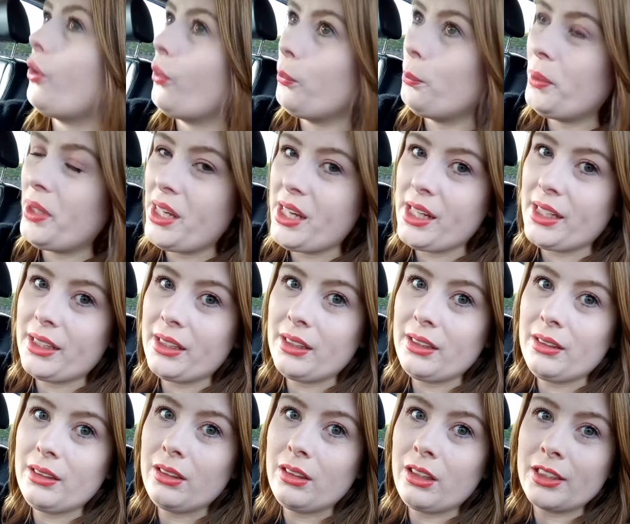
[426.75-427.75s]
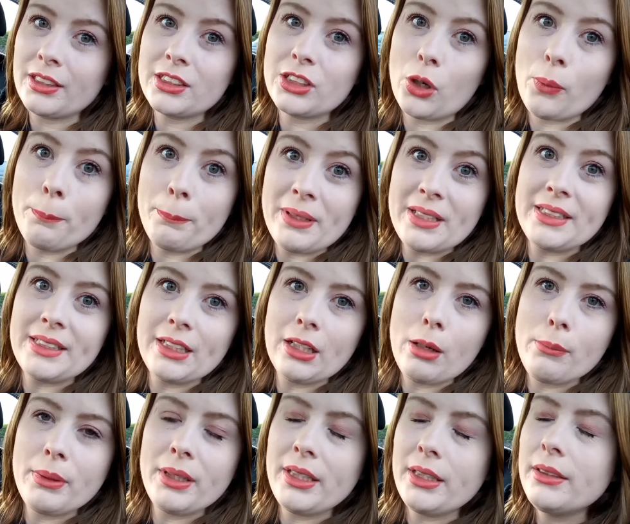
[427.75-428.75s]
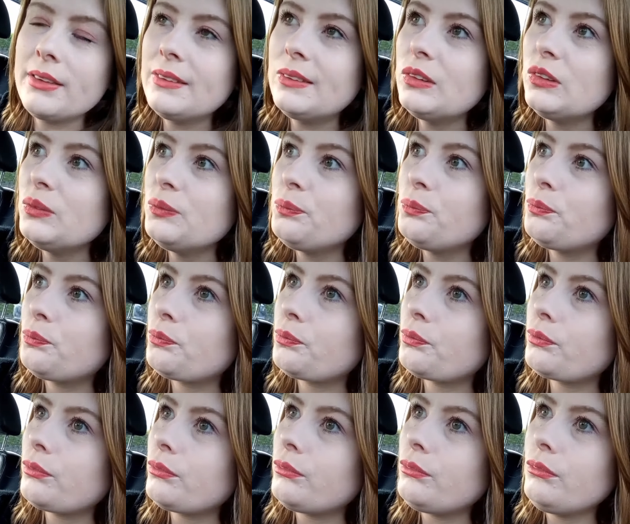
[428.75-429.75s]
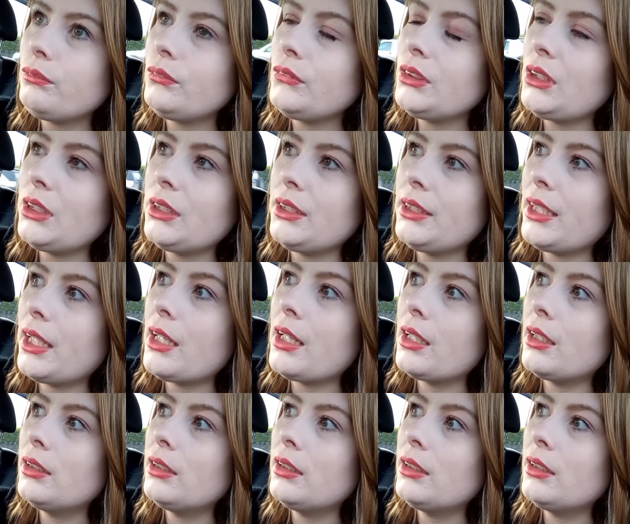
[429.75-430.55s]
big. Like, so busy, I mean. Yeah.